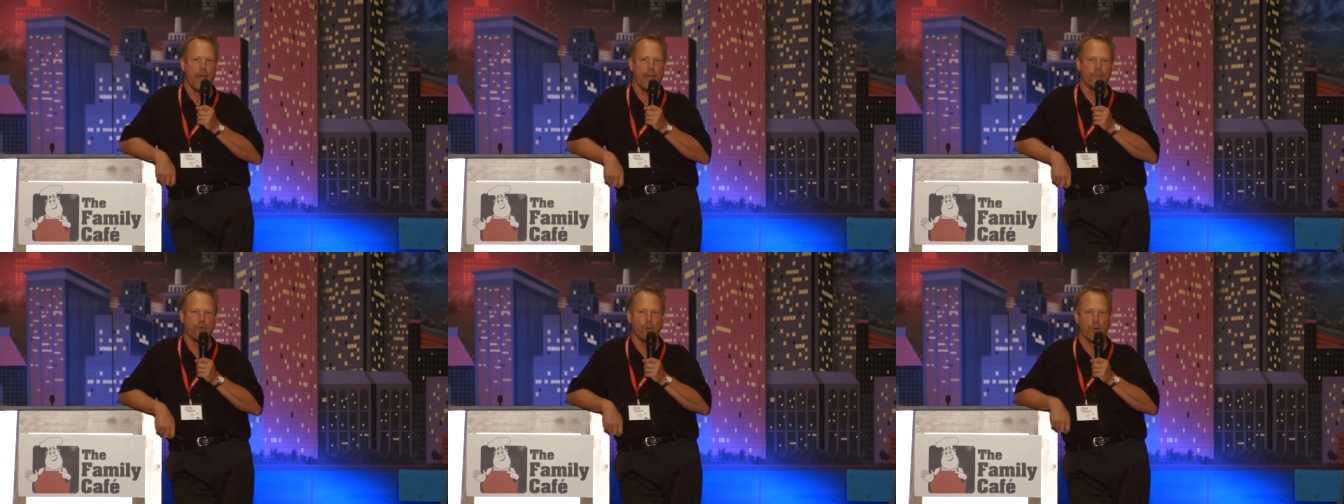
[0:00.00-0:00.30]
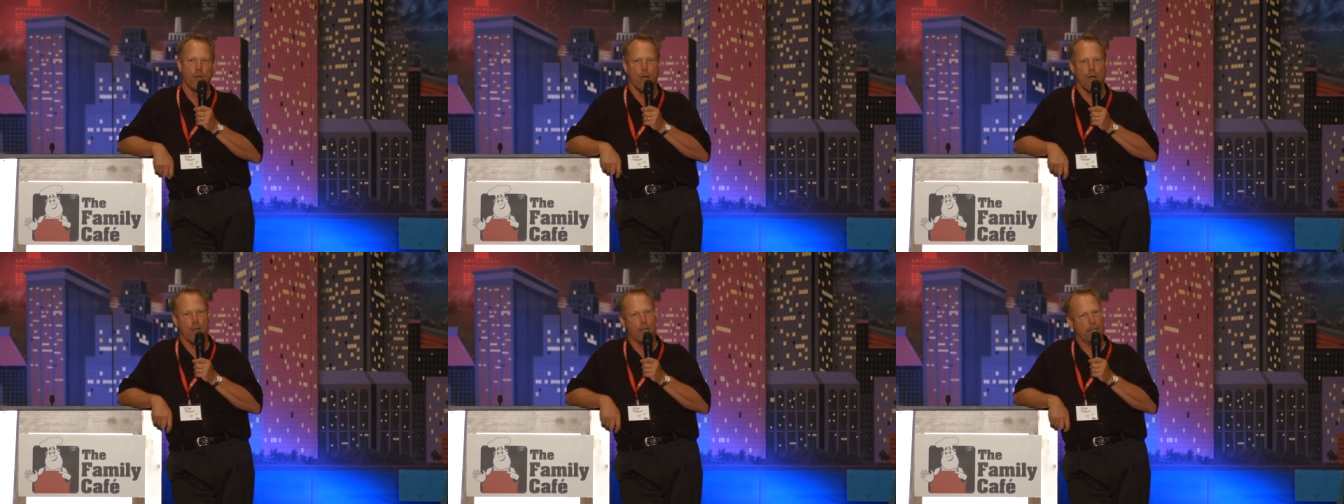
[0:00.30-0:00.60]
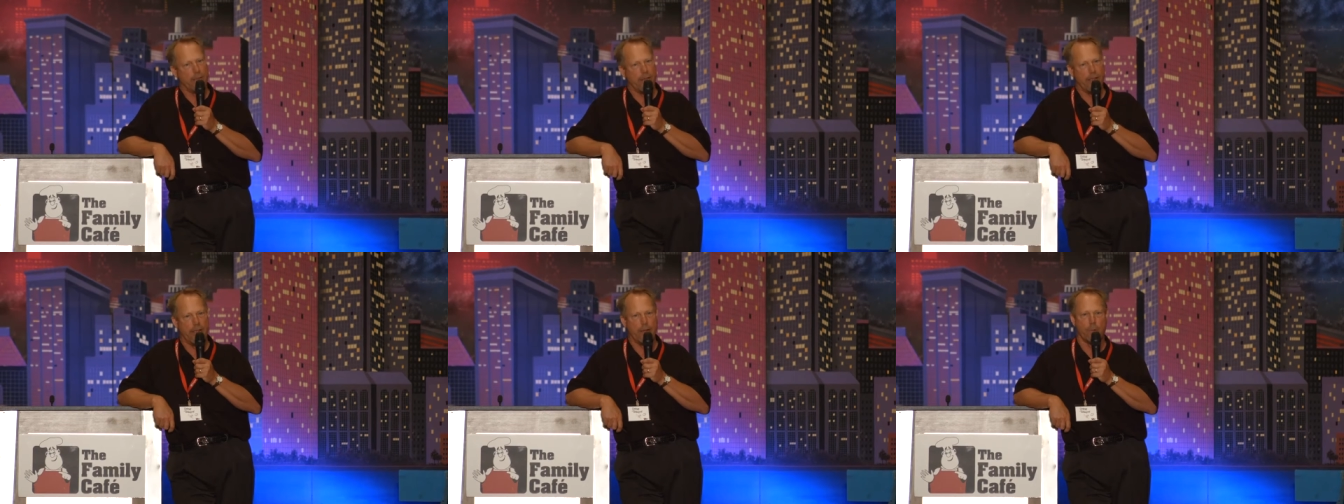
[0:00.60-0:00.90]
After
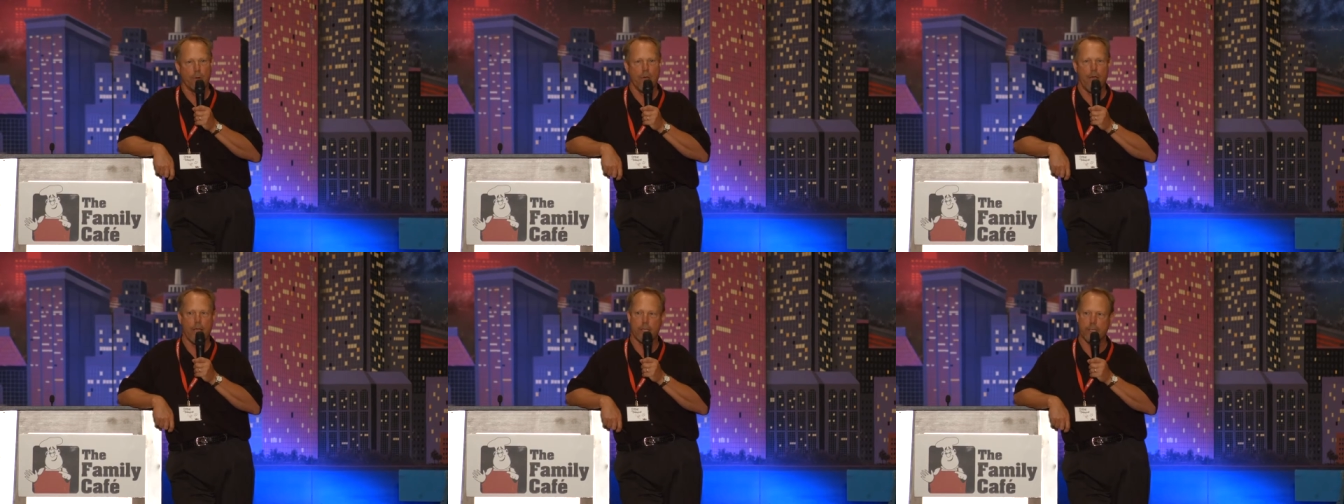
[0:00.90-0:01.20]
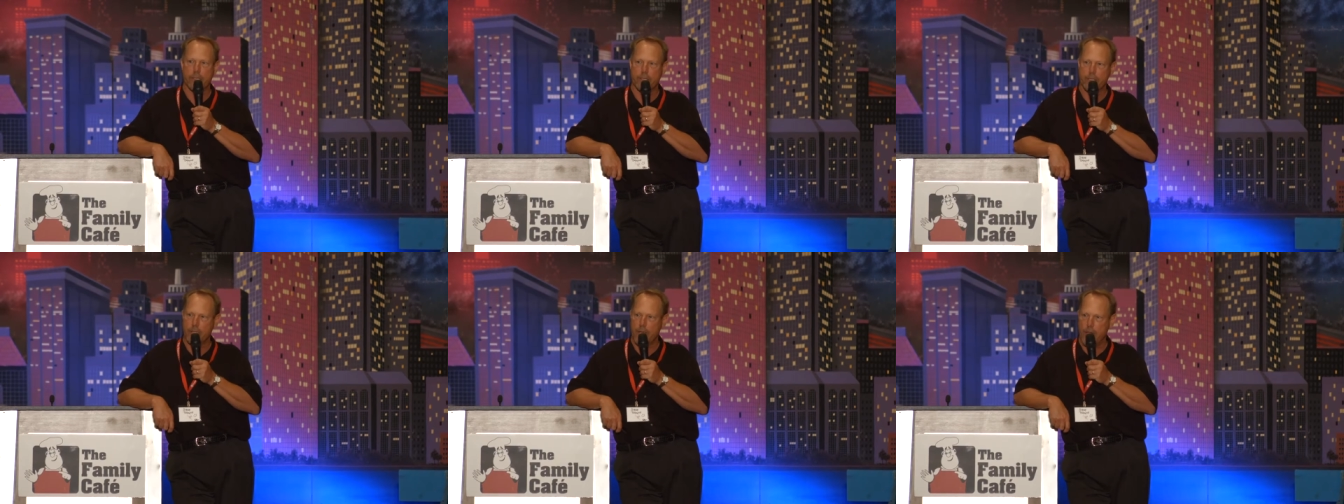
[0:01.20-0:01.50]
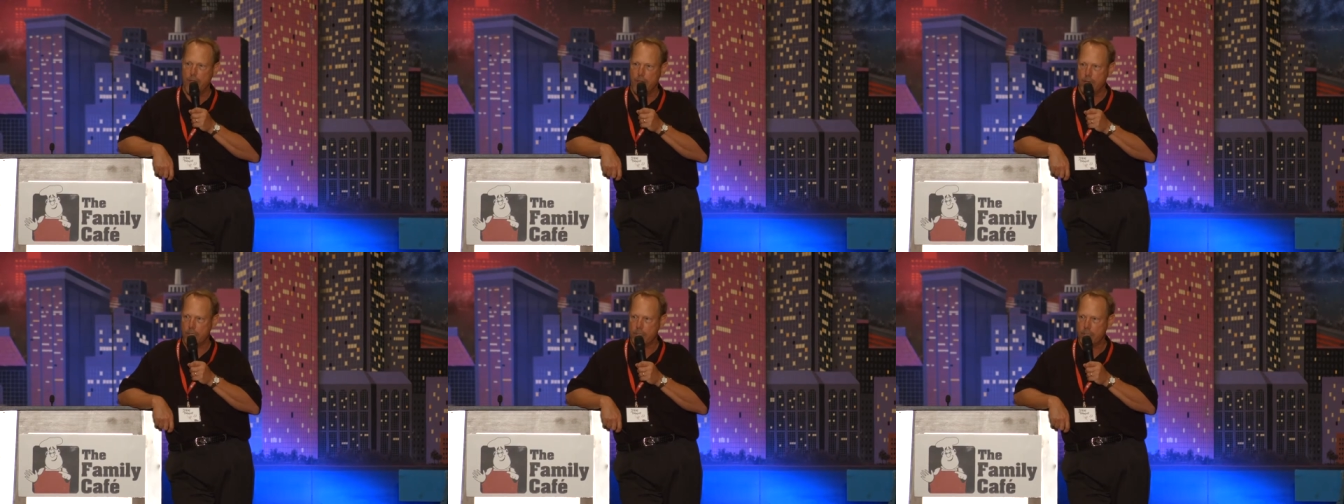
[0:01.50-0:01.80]
all, it ain't rocket
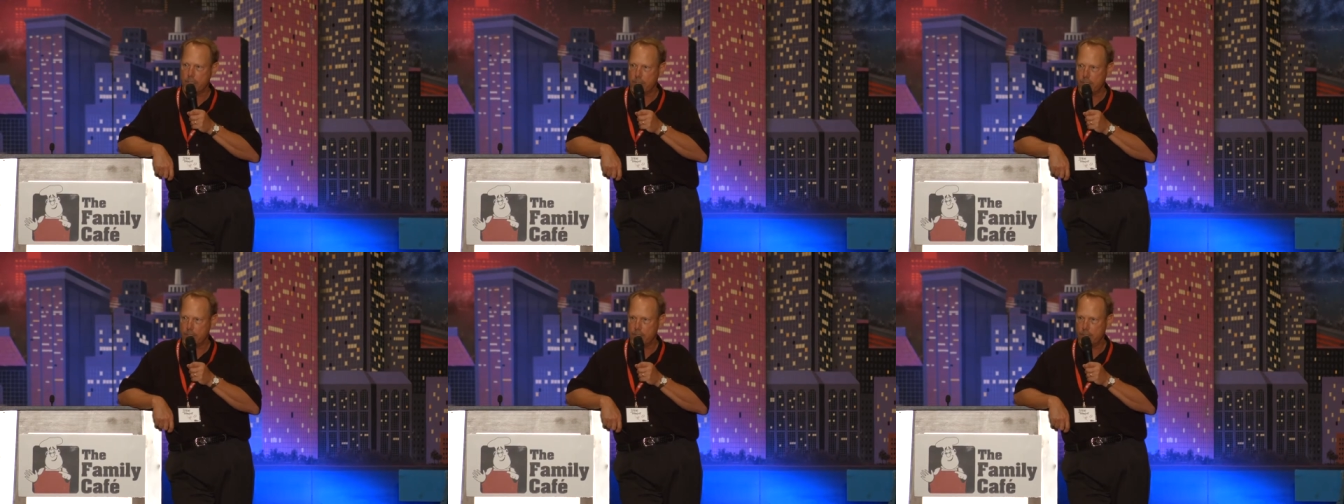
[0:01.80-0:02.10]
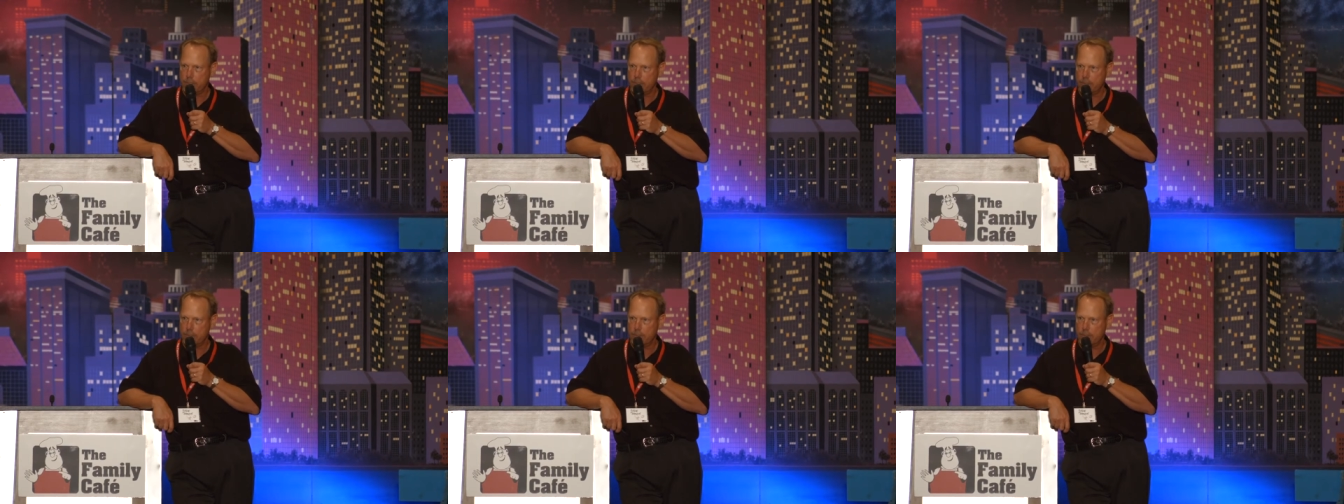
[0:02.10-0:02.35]
science.